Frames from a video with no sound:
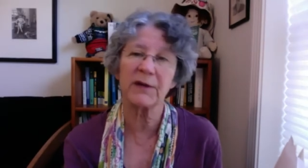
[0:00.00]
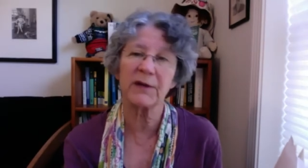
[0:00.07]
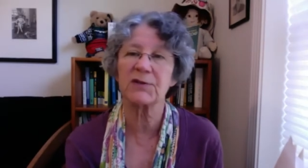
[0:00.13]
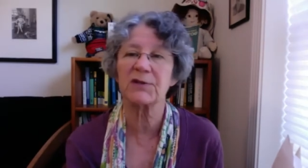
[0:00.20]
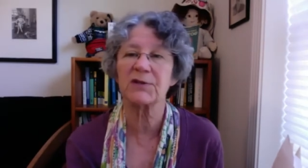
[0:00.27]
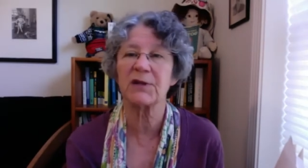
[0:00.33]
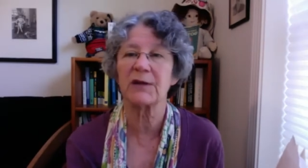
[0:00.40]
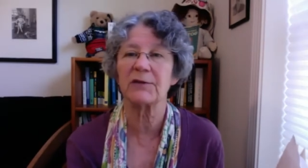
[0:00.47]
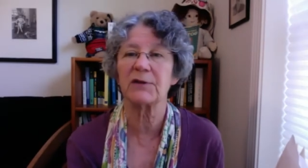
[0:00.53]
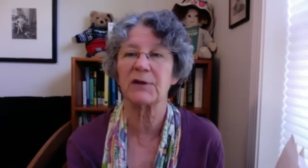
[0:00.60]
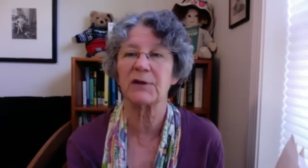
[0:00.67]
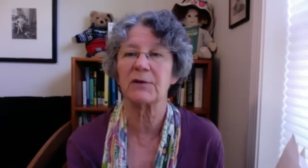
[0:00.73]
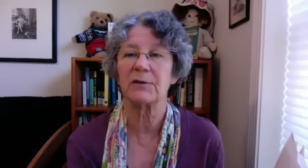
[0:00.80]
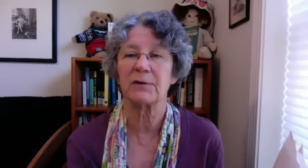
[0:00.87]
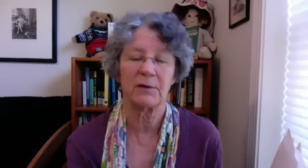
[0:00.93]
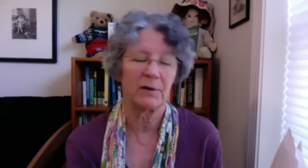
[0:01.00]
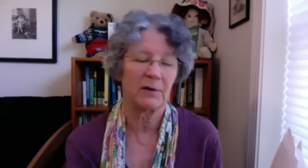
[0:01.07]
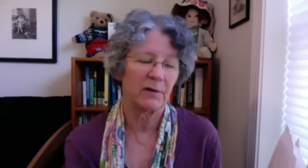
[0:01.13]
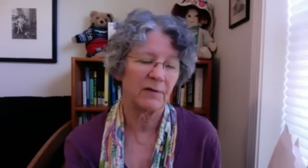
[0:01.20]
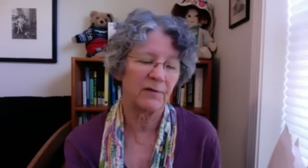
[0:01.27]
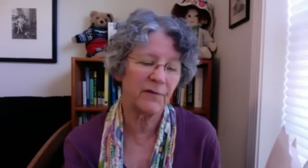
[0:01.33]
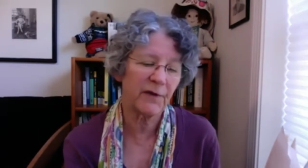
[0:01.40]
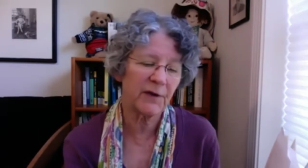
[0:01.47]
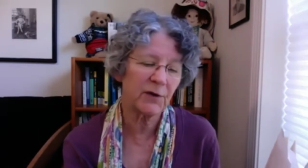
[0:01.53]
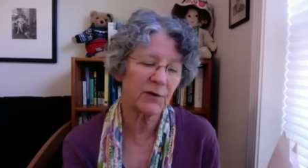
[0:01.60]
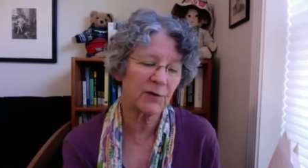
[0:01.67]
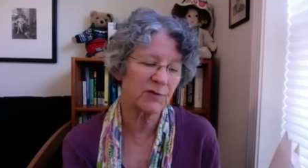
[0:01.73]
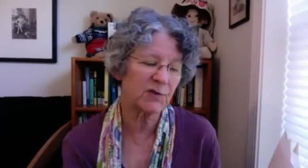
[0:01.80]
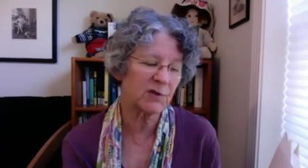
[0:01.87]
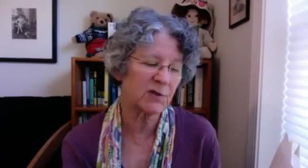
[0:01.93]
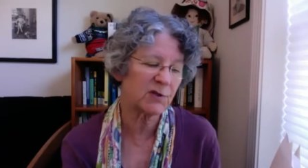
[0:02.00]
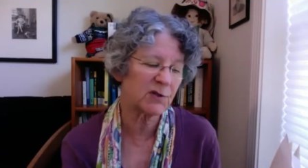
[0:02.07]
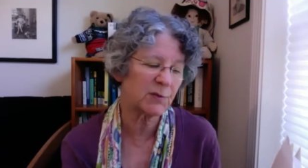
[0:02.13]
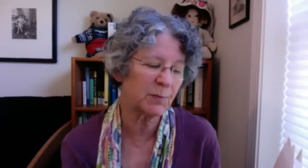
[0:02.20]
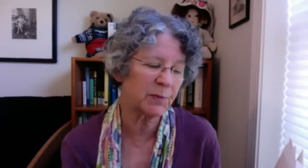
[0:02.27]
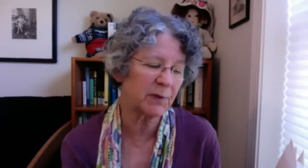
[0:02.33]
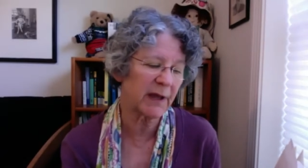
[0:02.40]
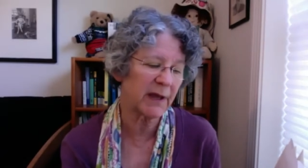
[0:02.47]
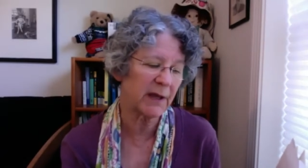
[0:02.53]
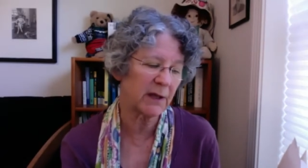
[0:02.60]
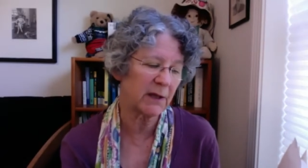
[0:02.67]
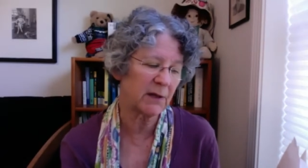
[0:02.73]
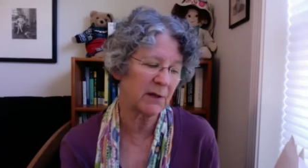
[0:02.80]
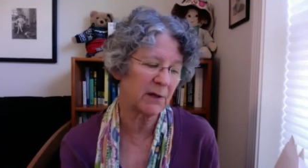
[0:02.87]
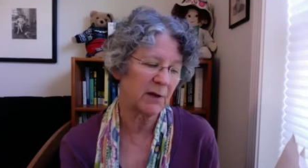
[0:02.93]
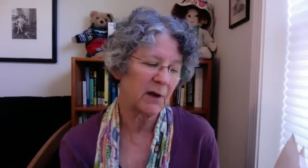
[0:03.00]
extended fingers splayed,